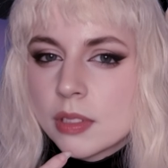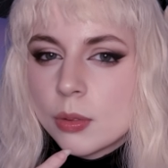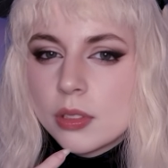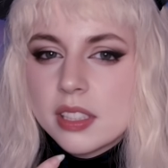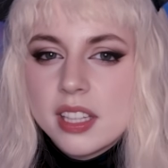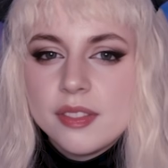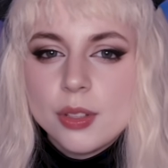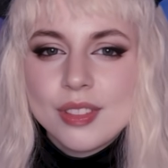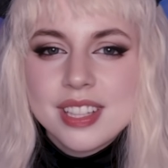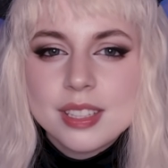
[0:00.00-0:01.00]
What gave you
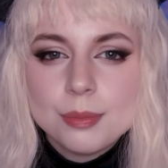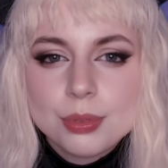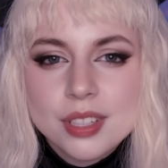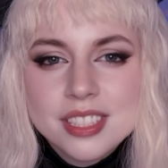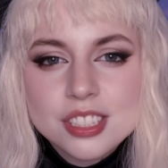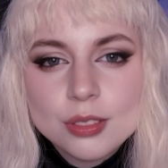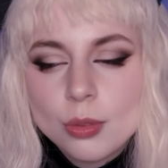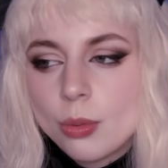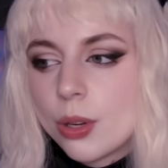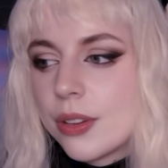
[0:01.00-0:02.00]
that
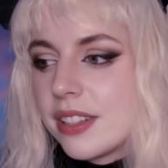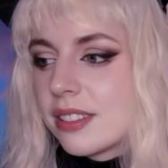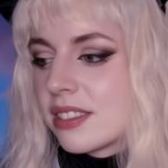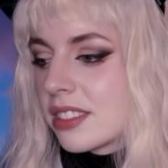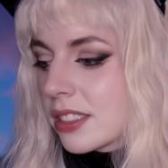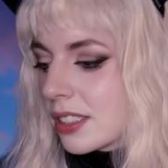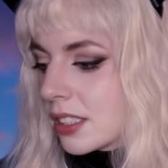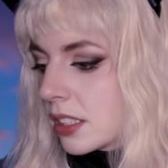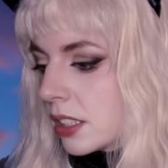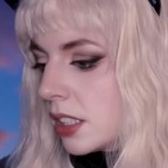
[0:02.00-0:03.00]
impression? Worried?
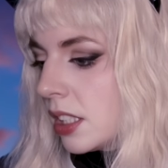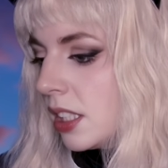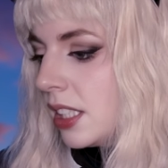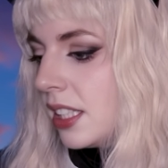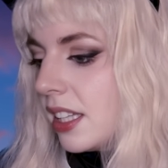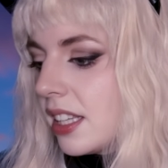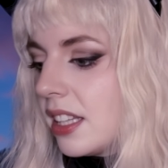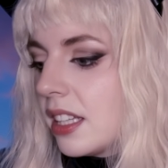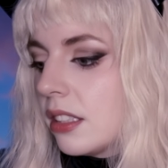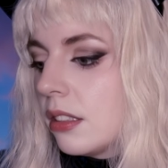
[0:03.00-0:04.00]
He can
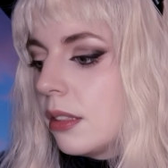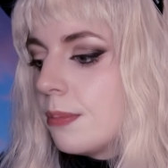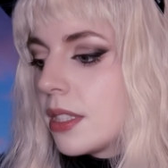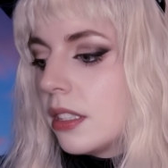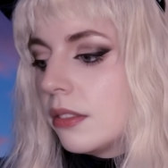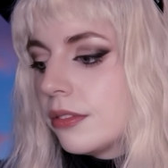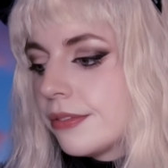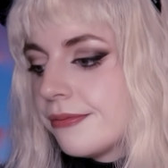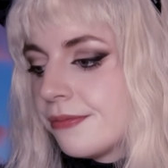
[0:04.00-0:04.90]
handle himself.